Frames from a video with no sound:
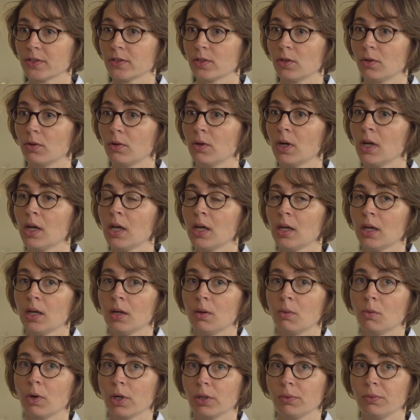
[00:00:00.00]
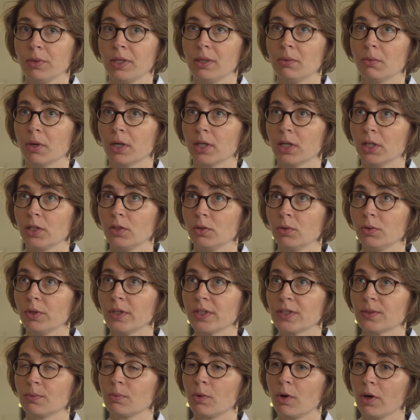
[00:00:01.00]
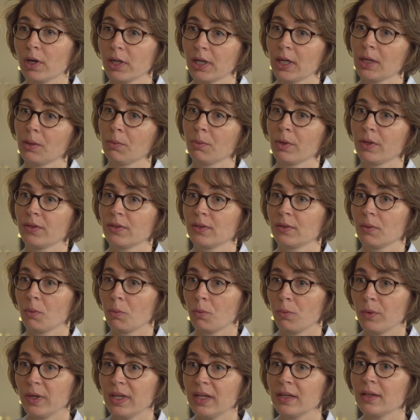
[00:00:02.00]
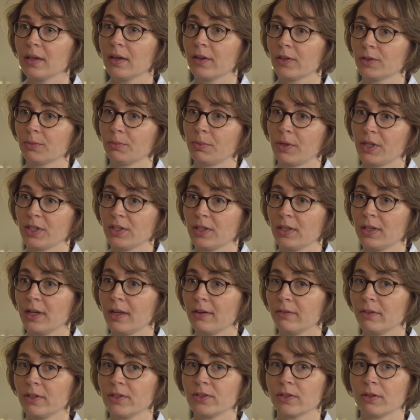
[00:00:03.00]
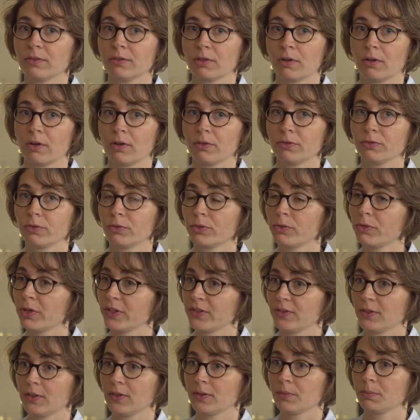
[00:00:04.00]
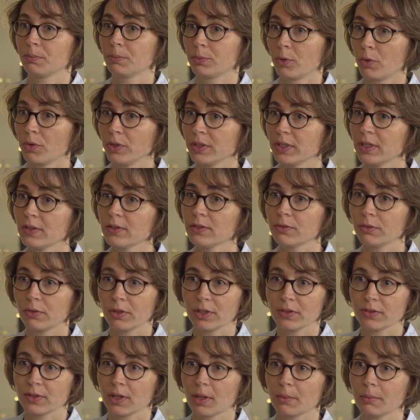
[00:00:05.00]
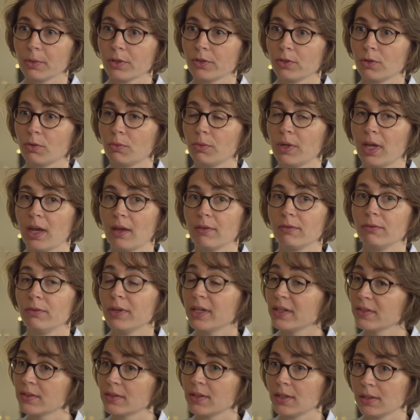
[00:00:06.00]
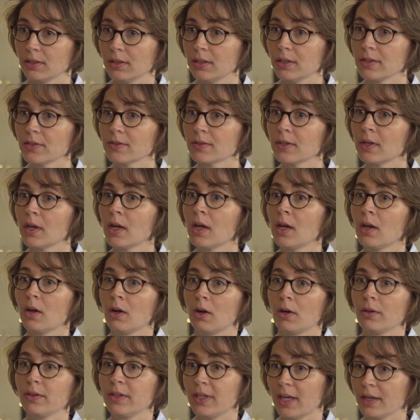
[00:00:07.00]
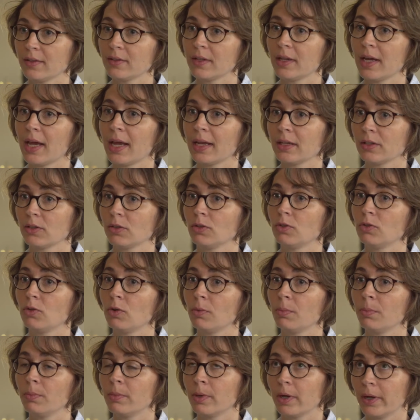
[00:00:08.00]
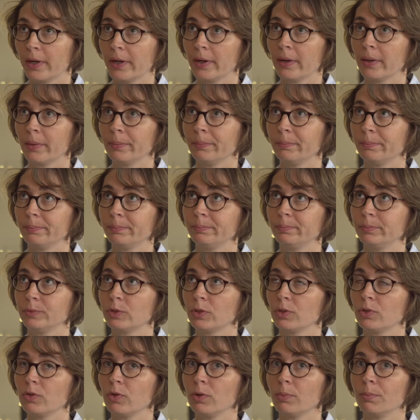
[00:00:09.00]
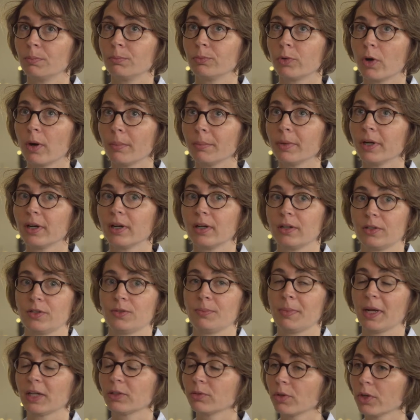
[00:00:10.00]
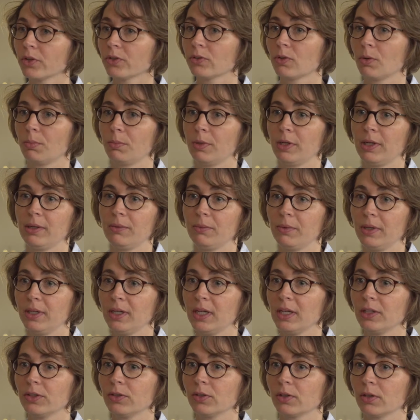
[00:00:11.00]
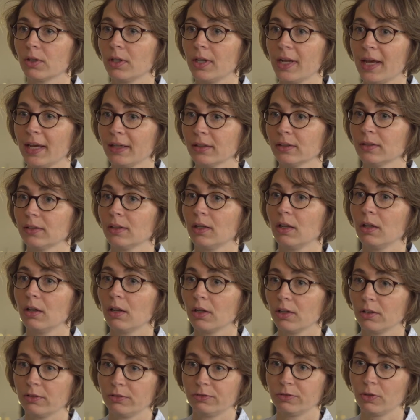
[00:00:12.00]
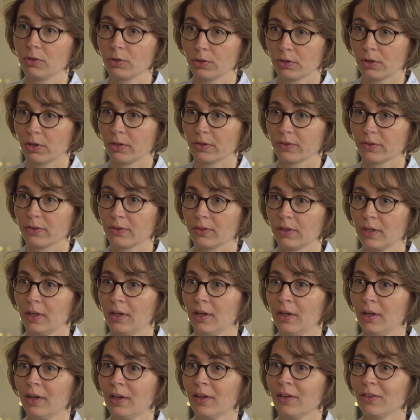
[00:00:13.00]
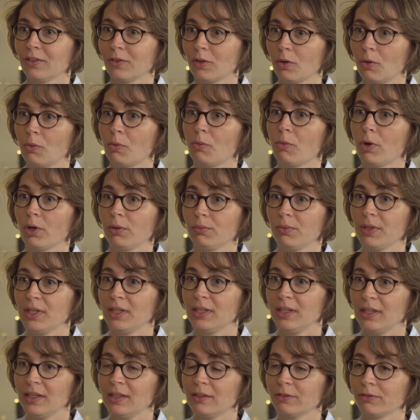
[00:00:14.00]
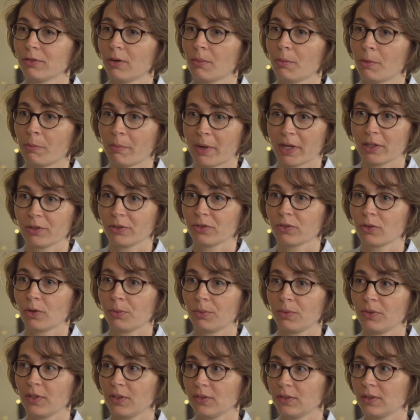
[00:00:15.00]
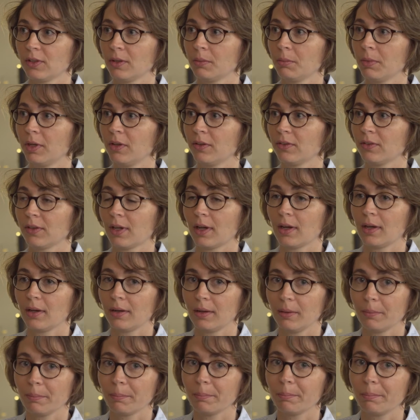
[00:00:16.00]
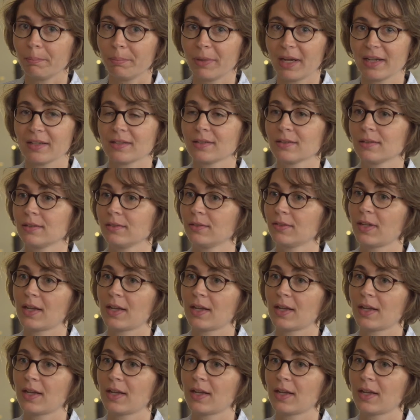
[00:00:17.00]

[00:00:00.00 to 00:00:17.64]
So what we want to do is working with weak expression levels of our fluorescent proteins, for example. So we have weak signals. On the other hand, to do proper spectroscopy, we need to collect a lot of photons. So what we need from a microscope system is best